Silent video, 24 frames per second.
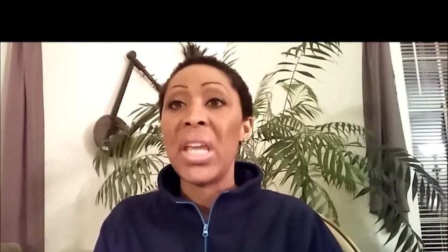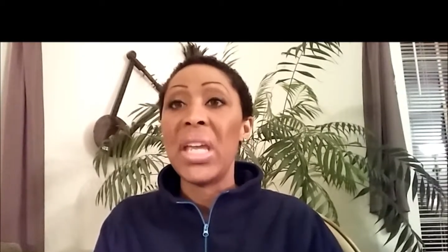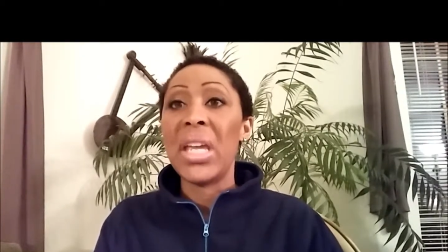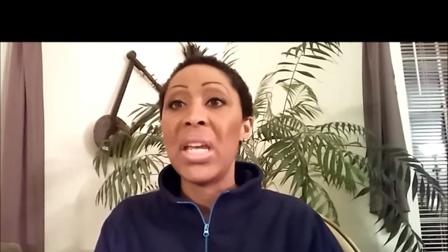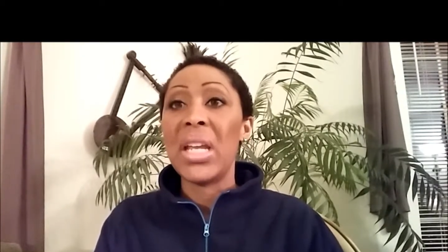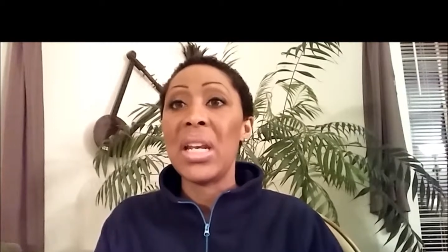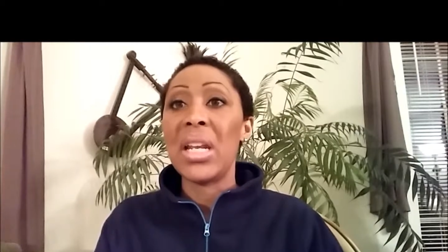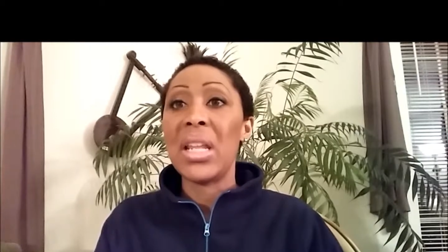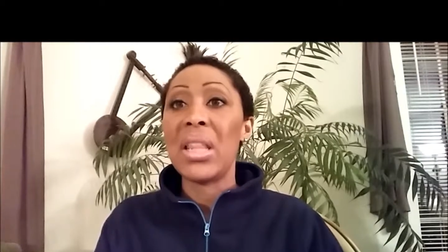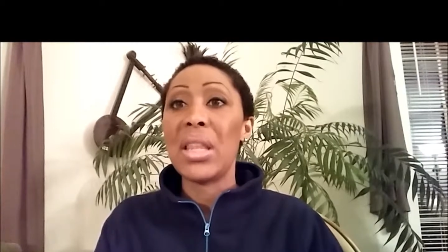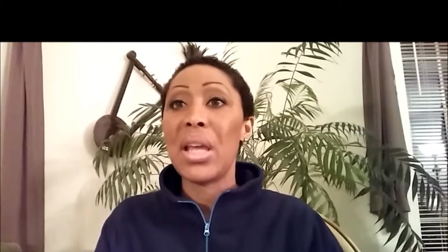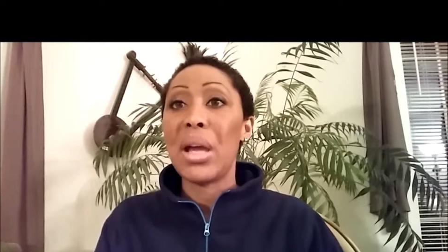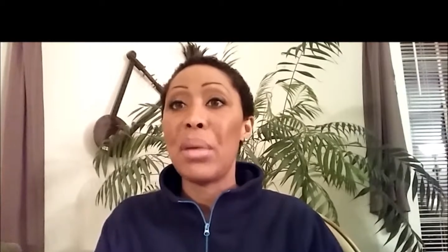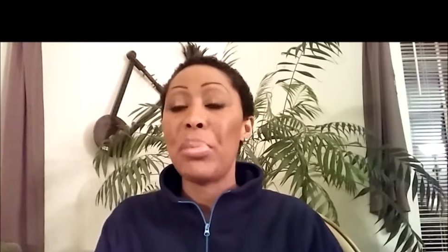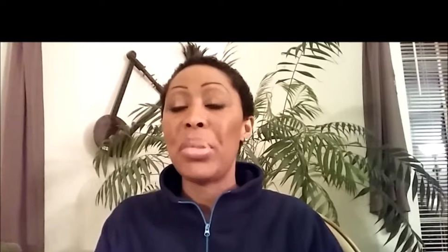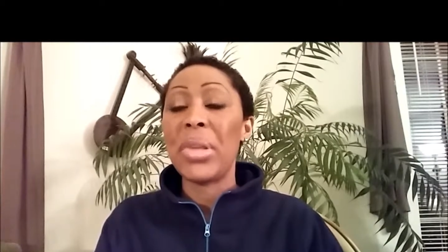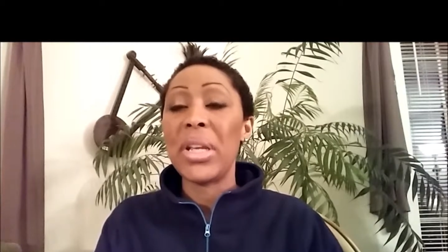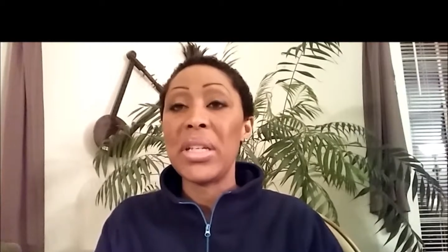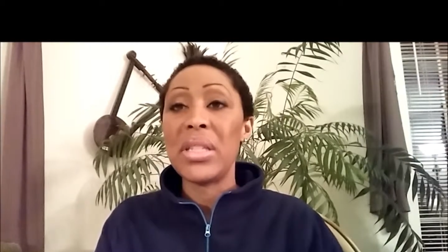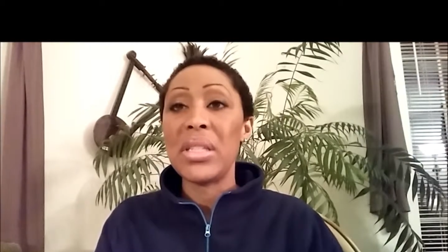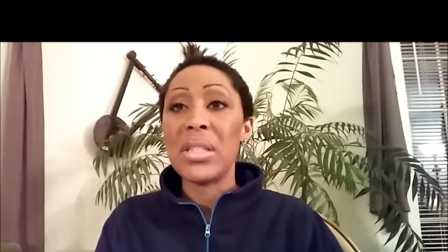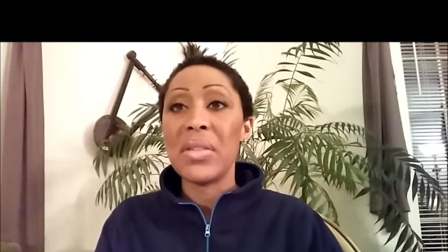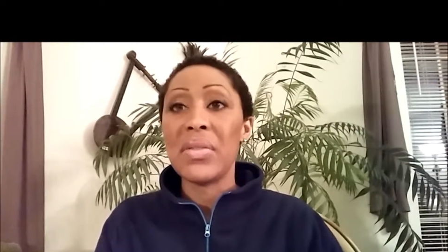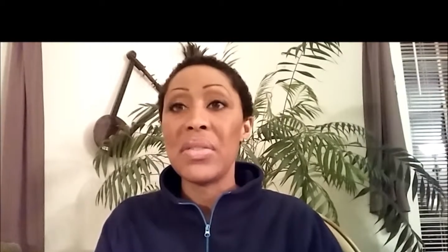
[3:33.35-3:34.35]
in that
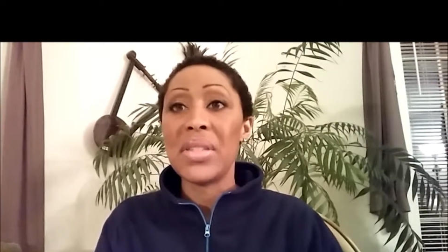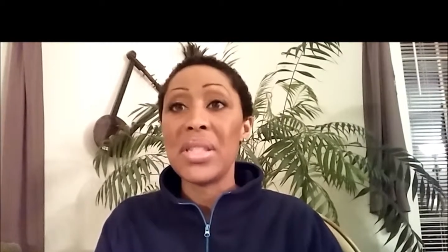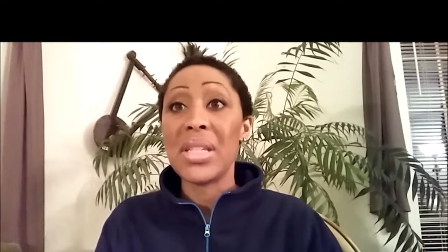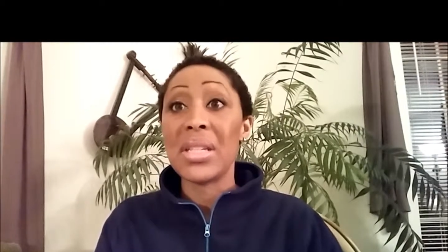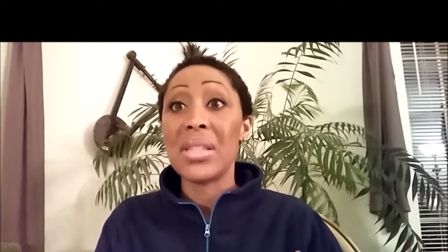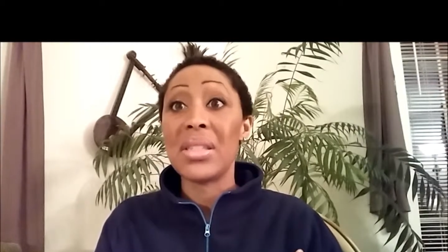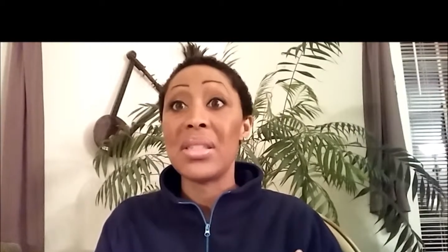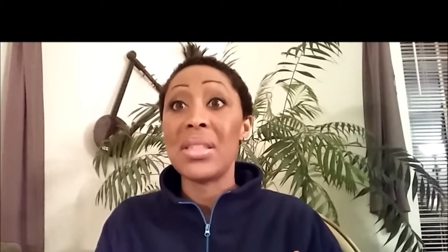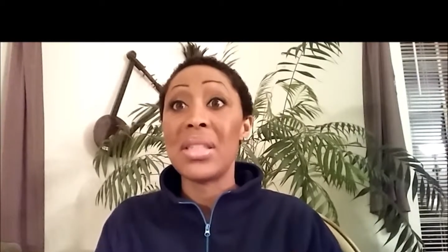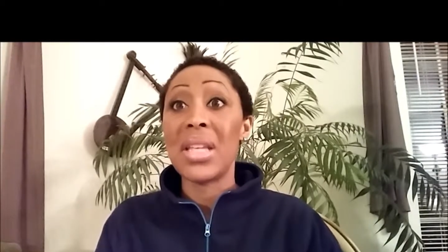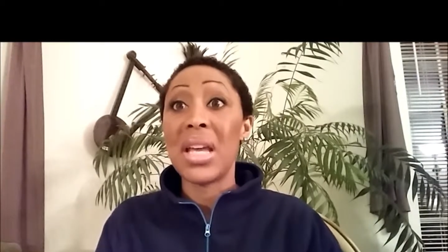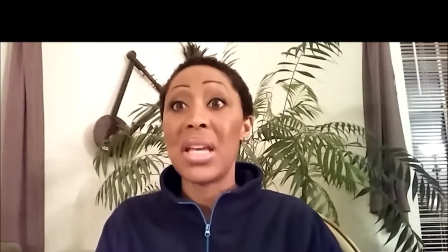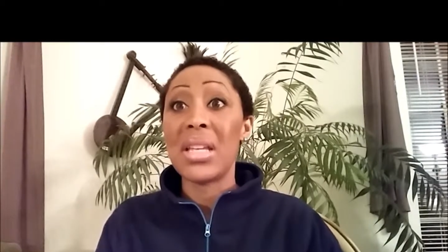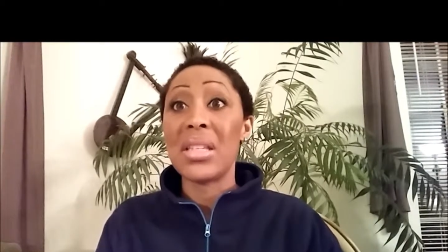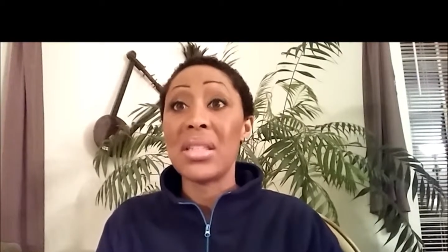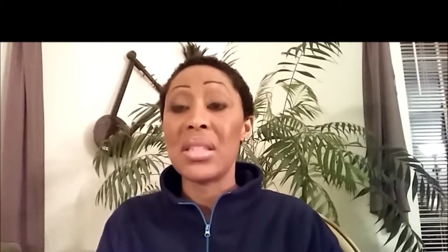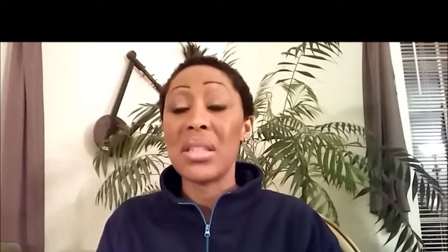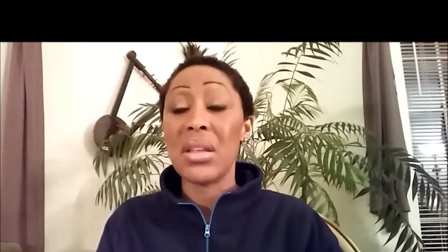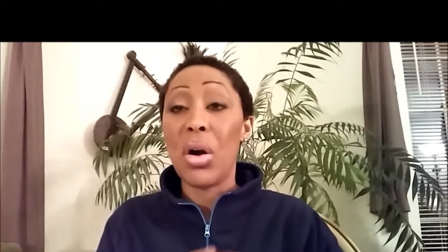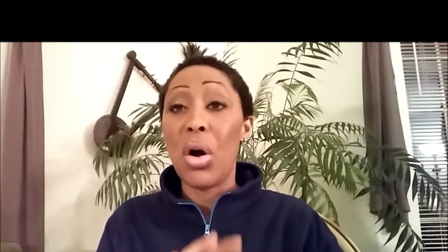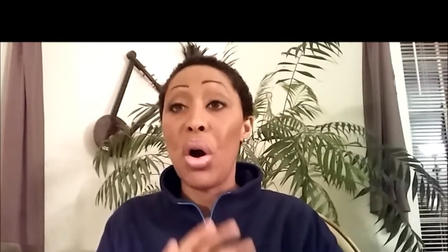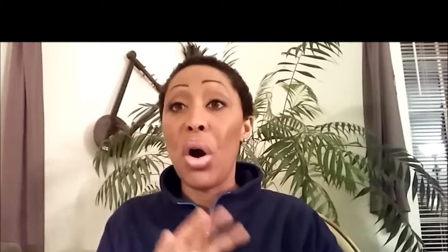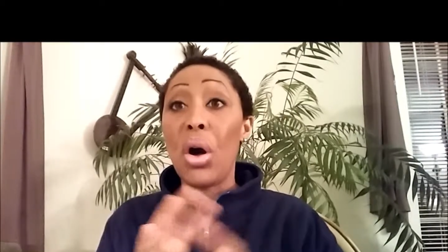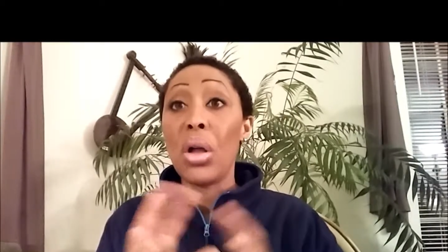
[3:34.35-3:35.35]
place of
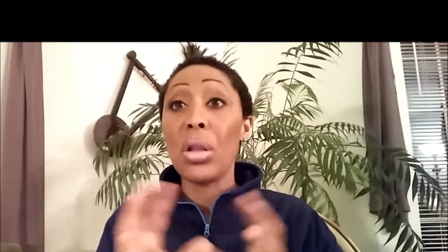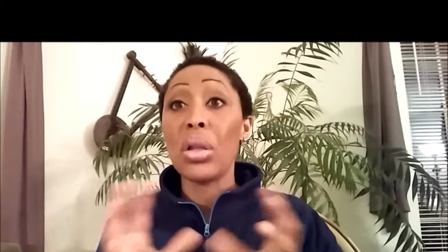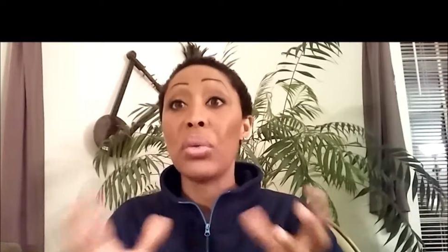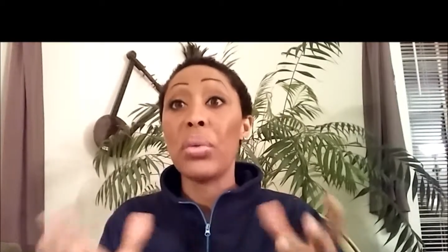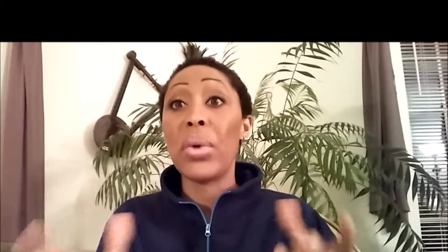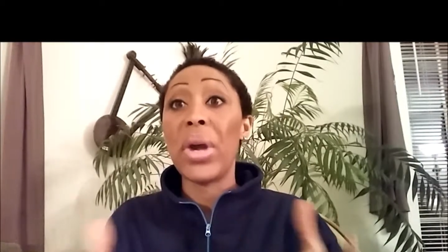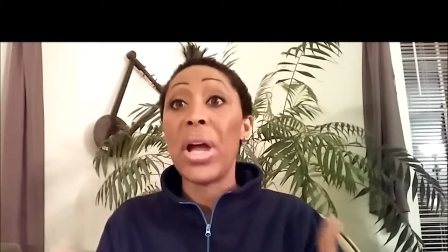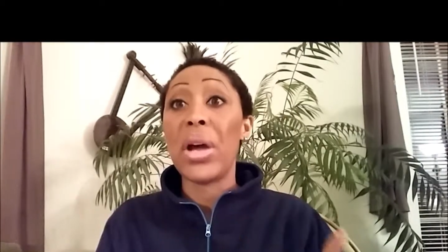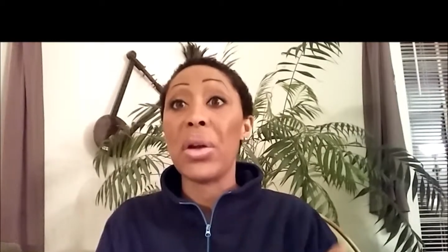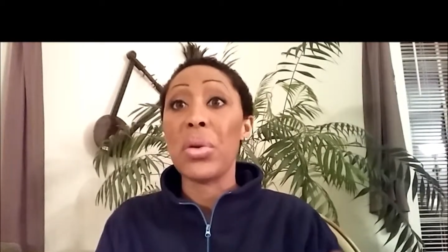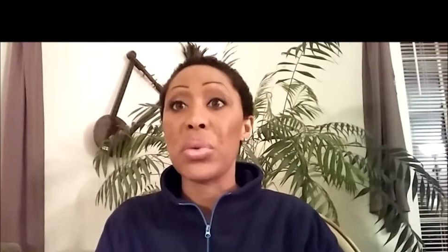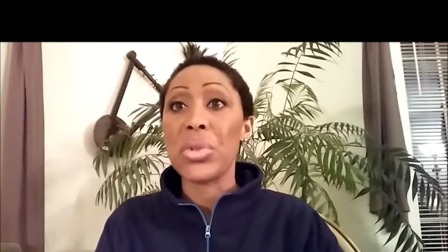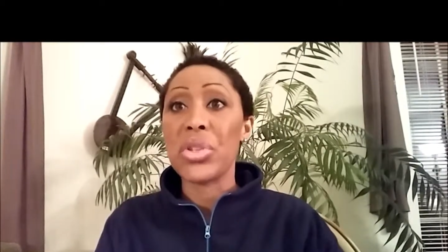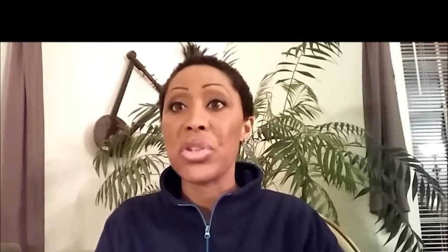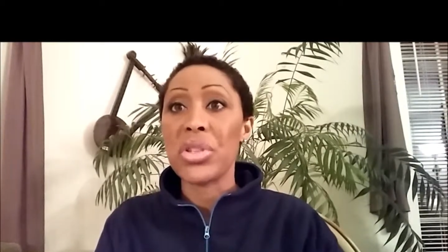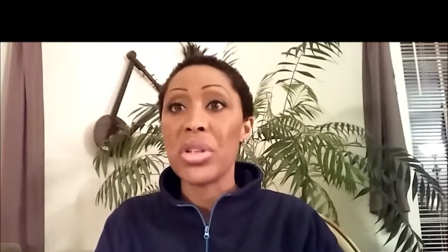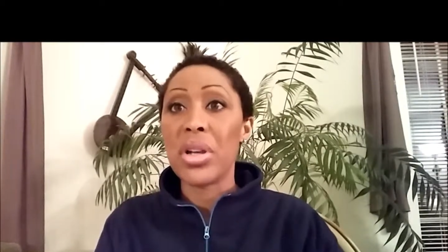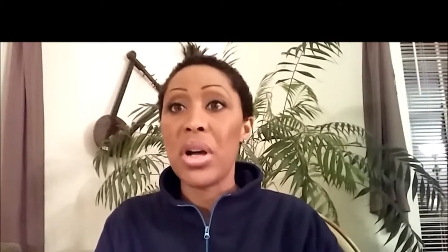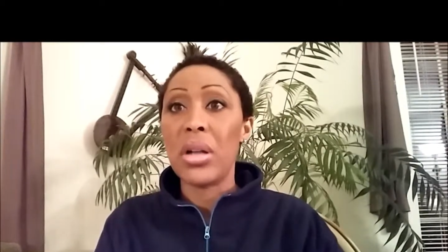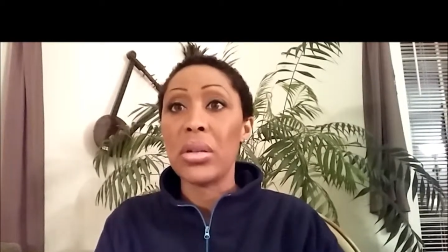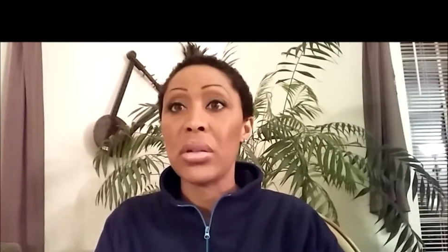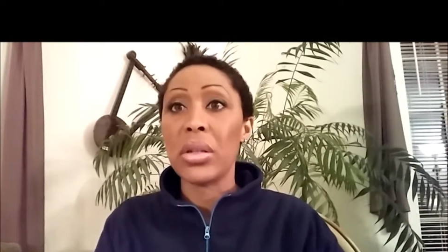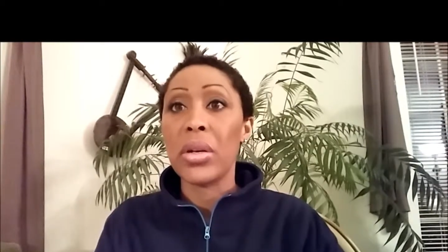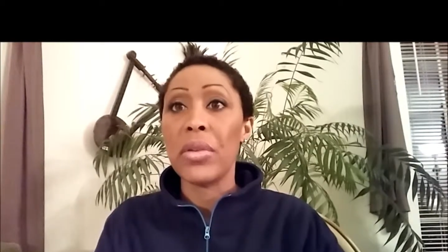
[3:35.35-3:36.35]
success all around, which is
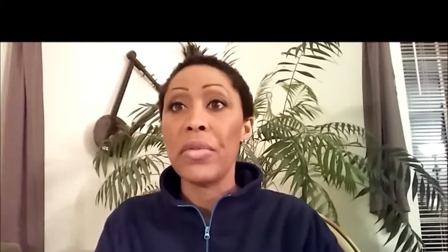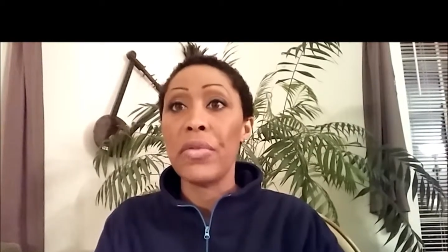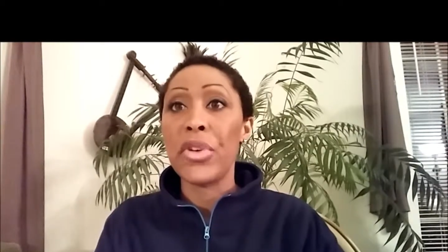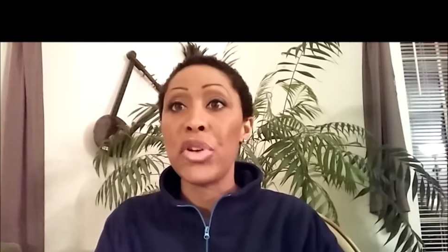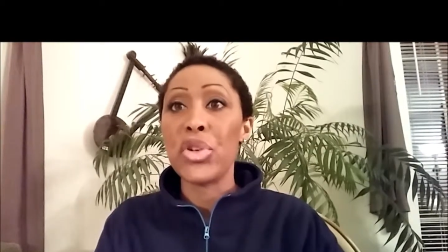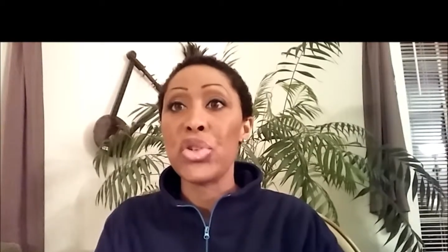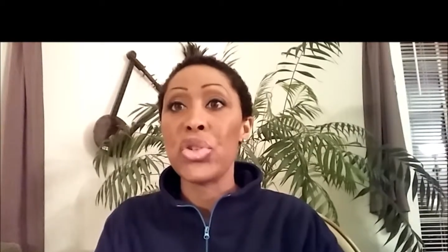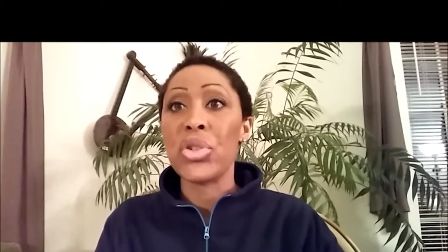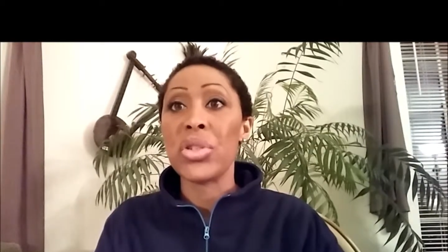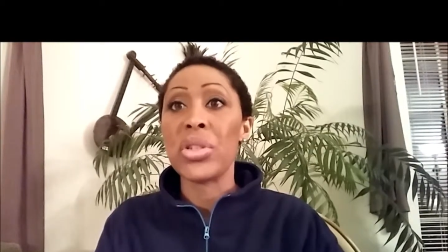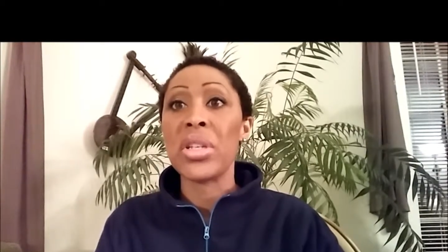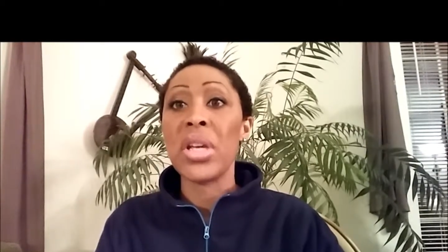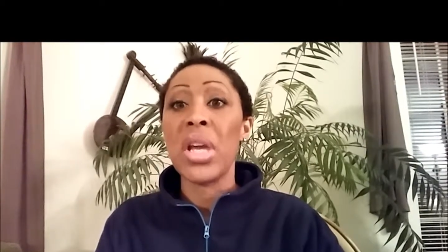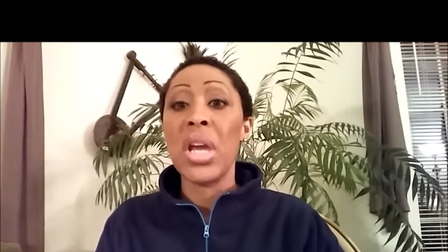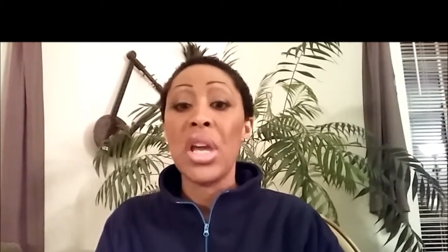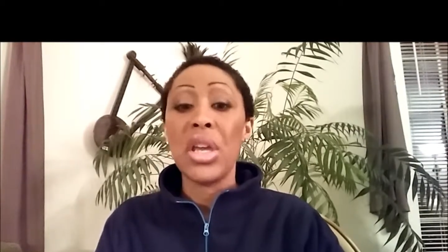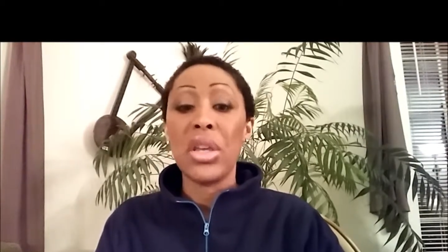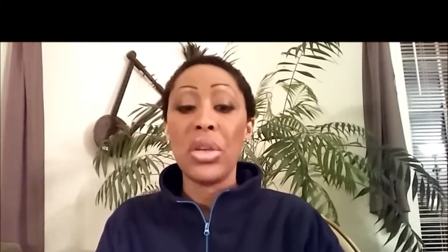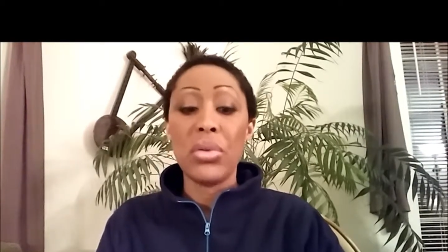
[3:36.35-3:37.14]
called convergence.